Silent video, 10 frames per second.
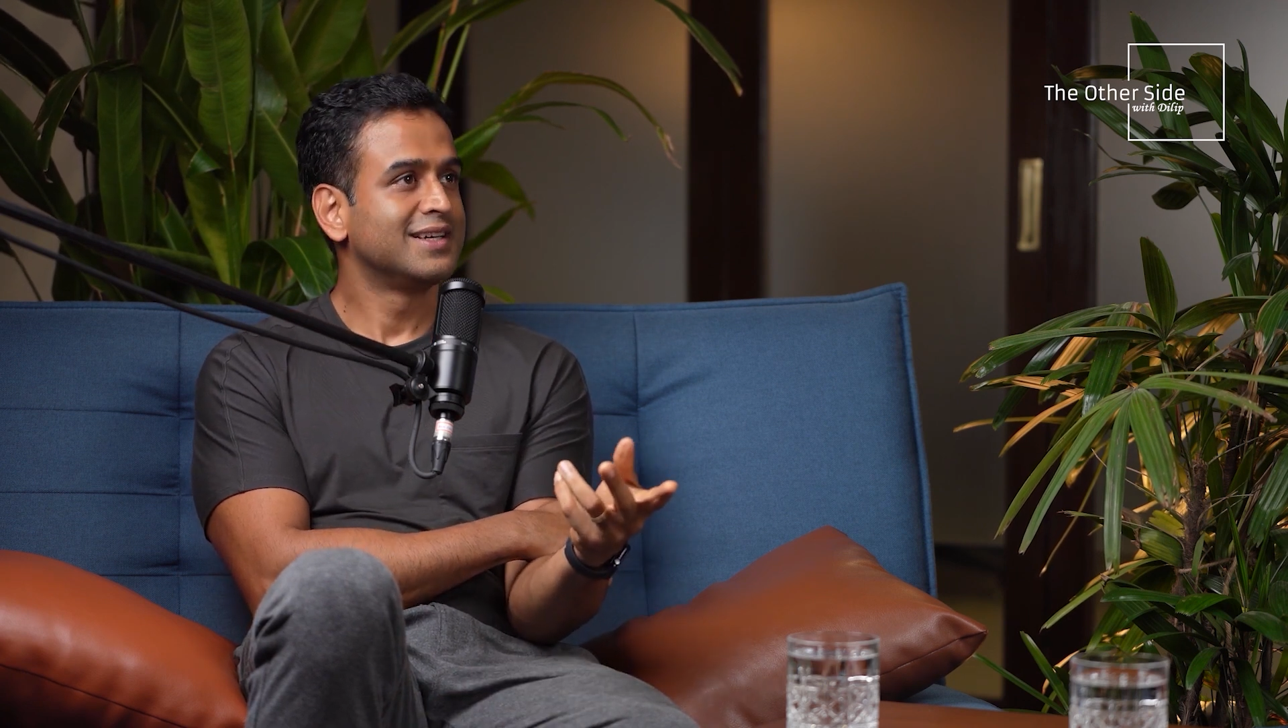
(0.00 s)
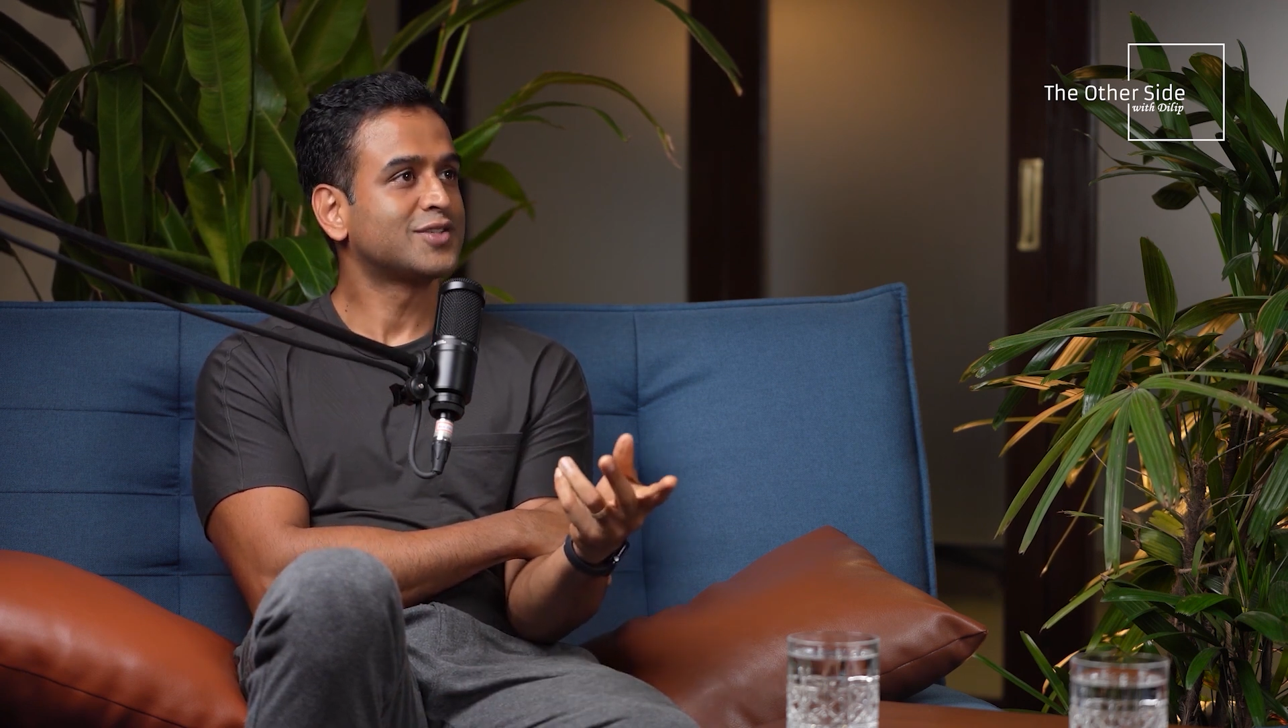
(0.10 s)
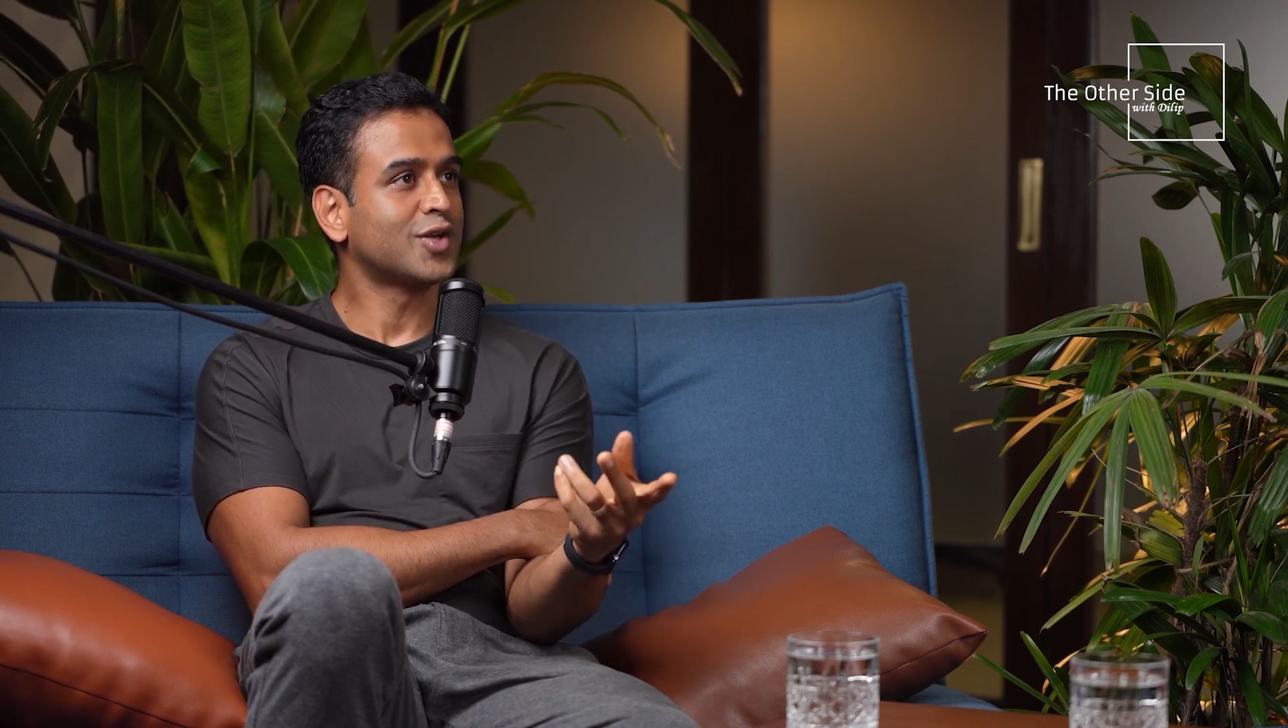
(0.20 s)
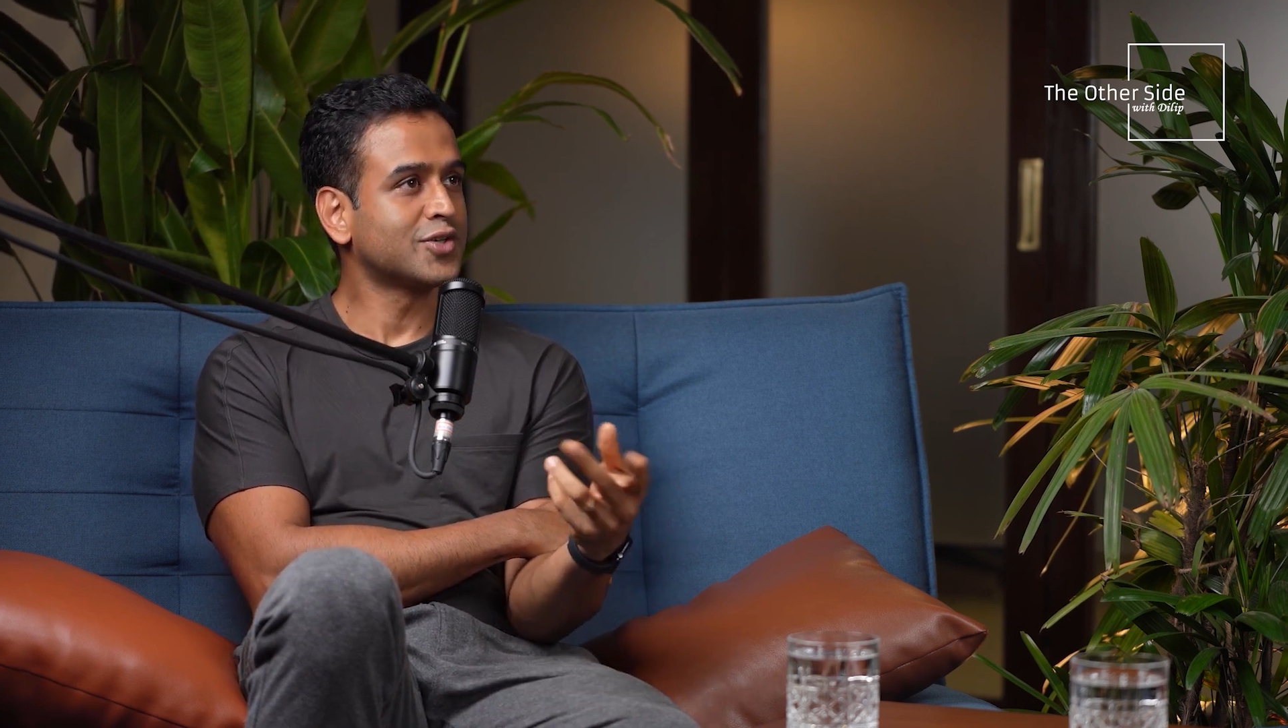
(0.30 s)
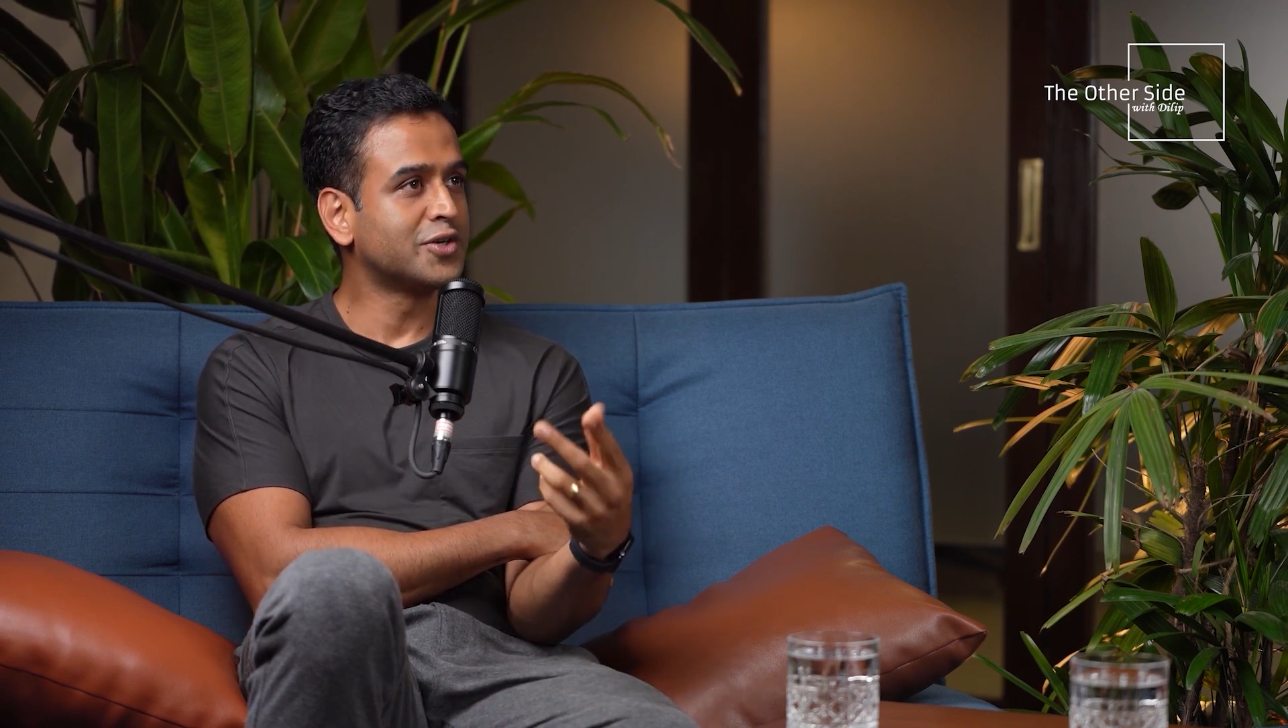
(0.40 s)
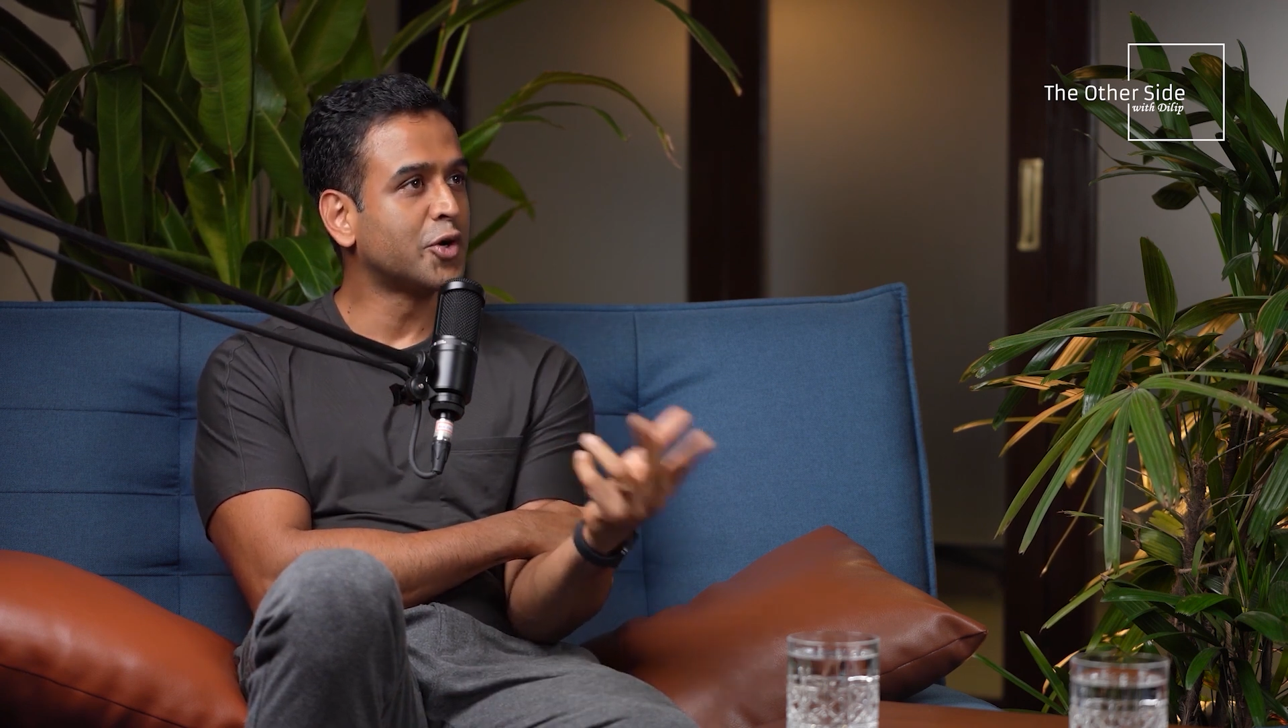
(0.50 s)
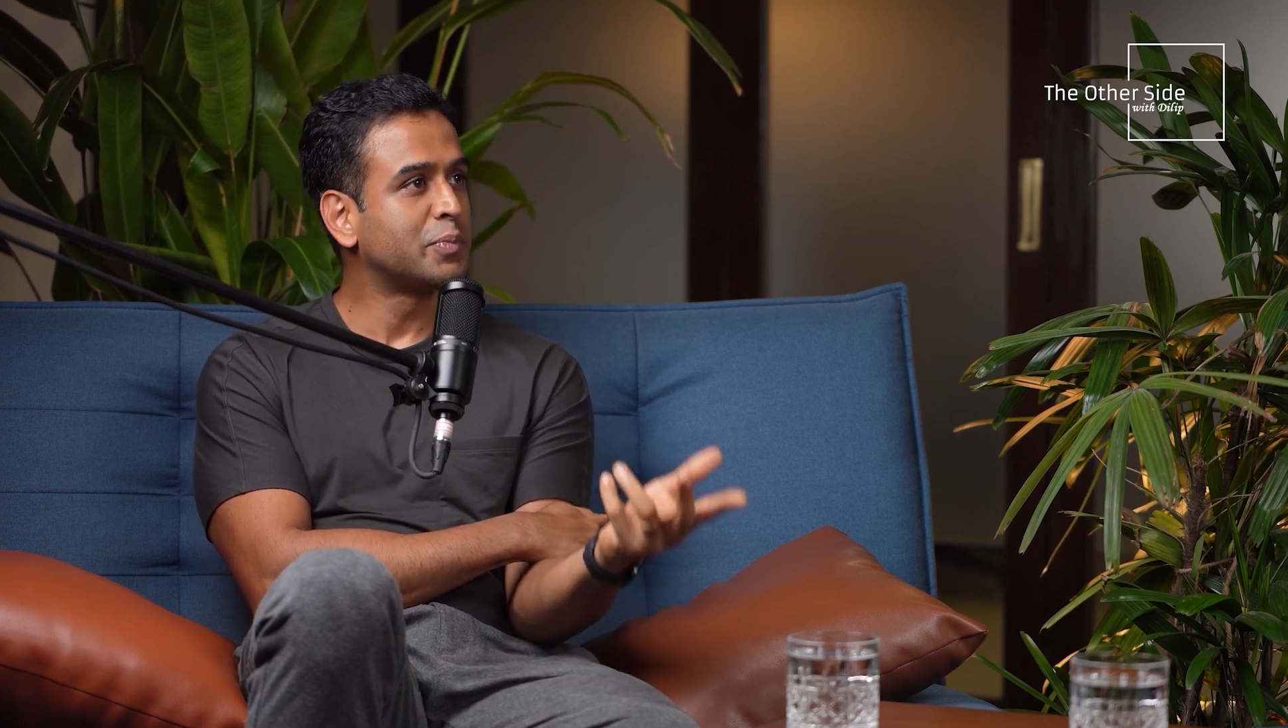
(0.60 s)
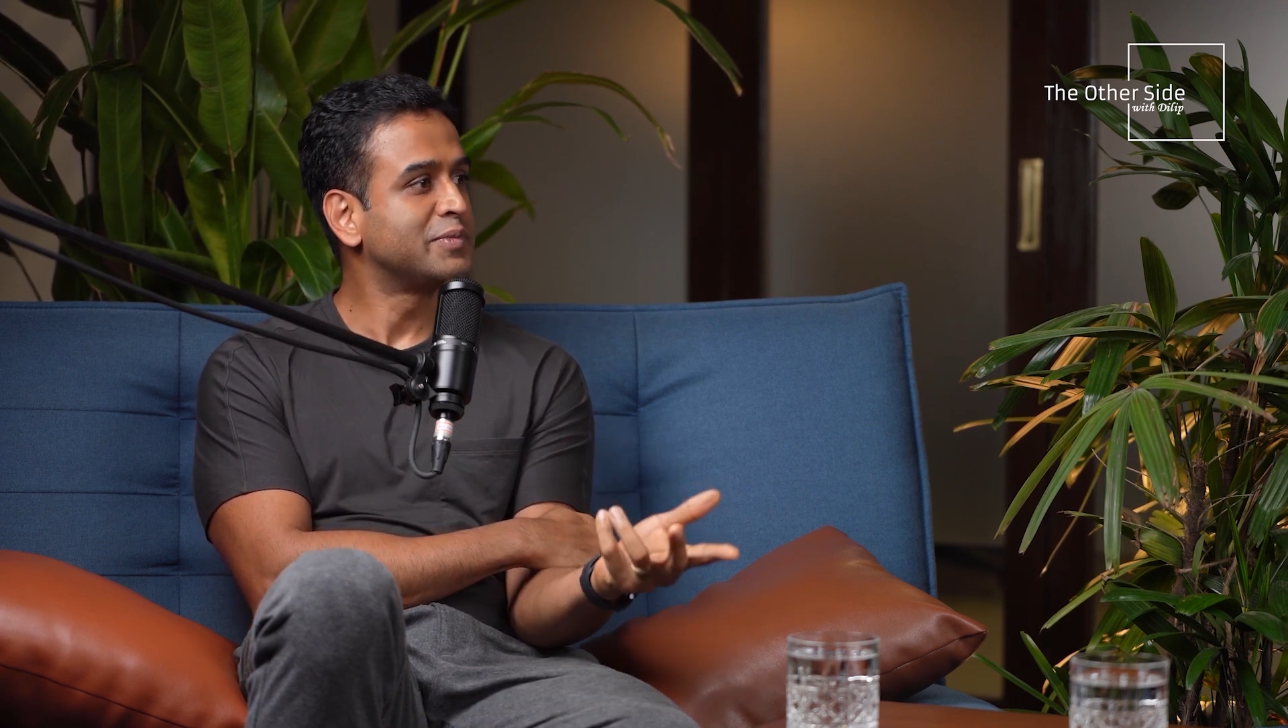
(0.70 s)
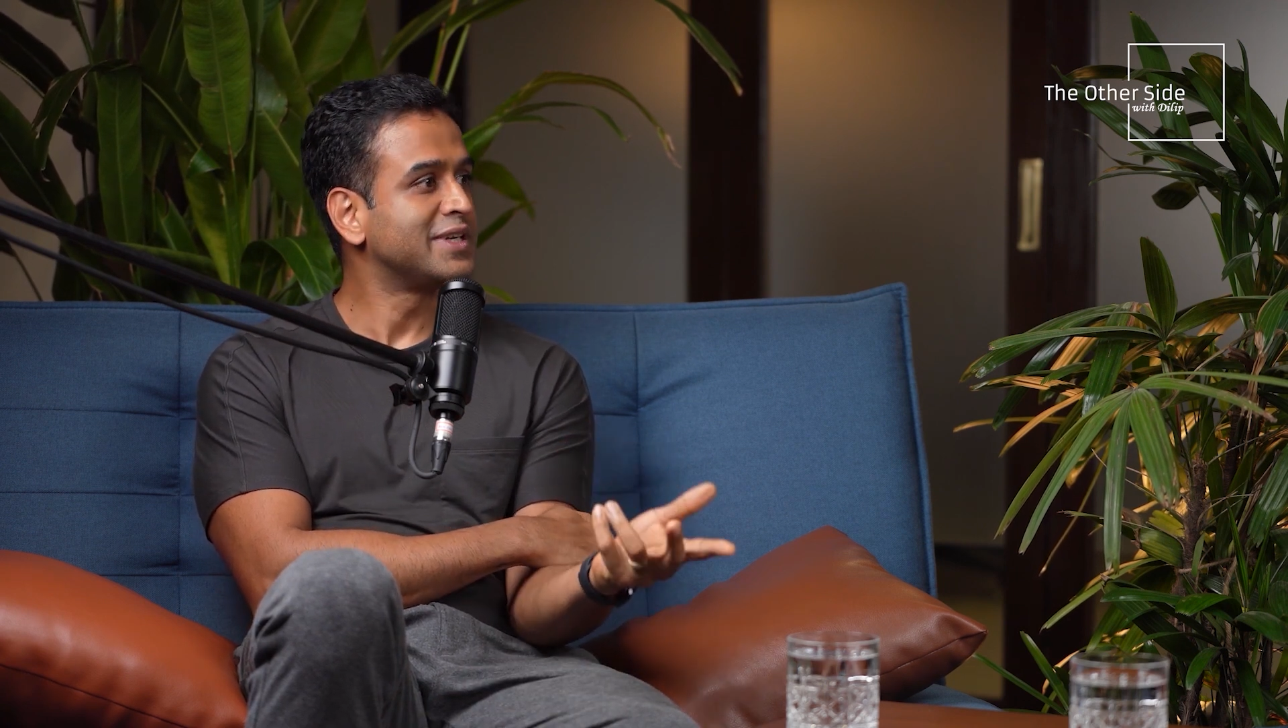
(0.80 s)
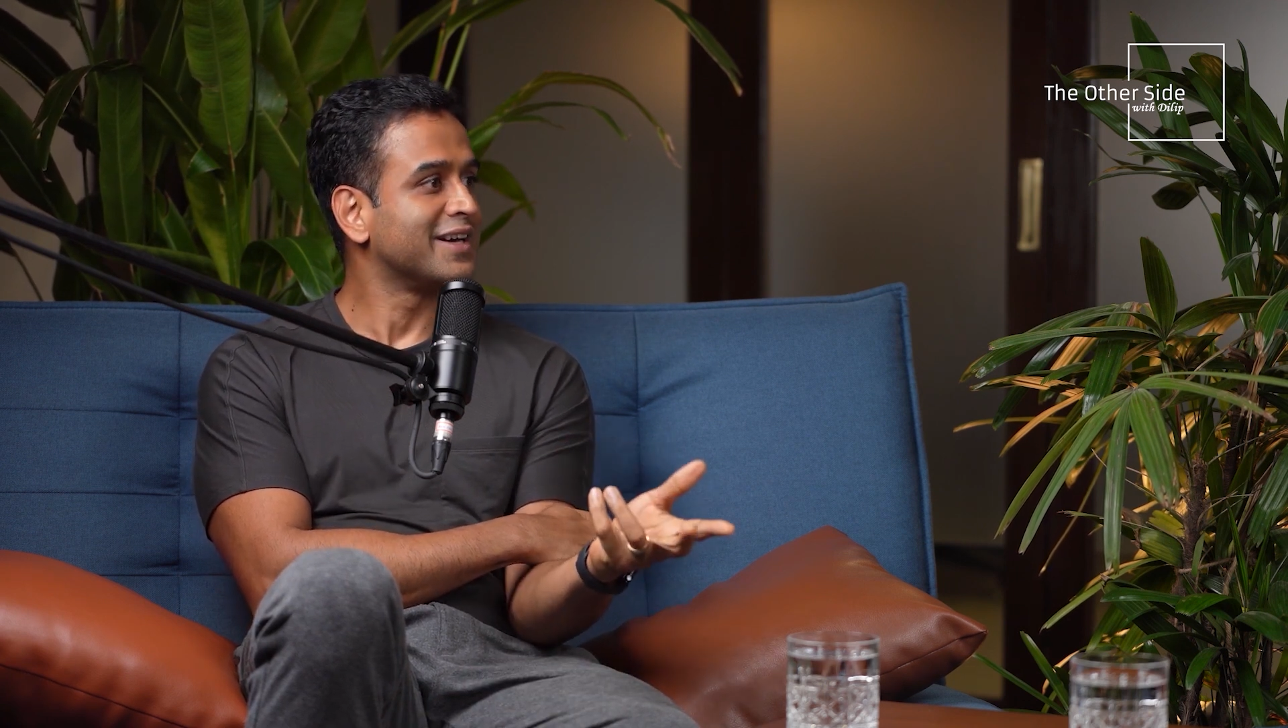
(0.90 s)
it's also a
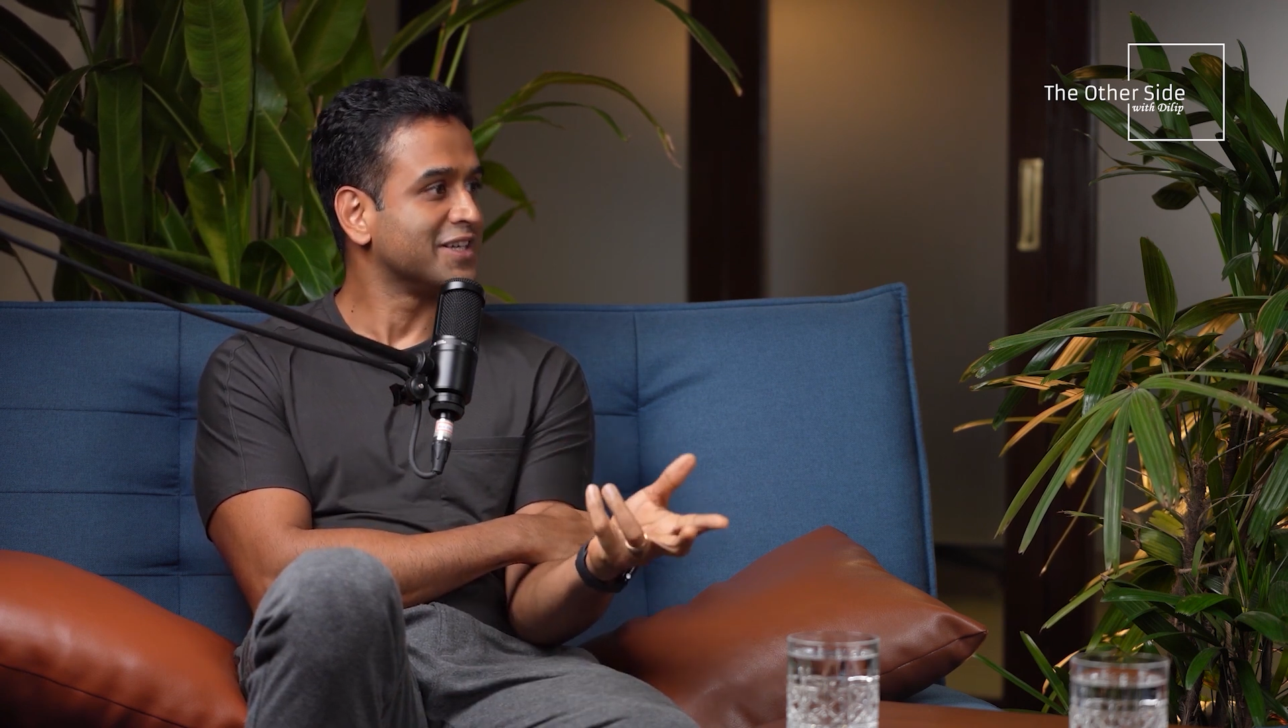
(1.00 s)
dopamine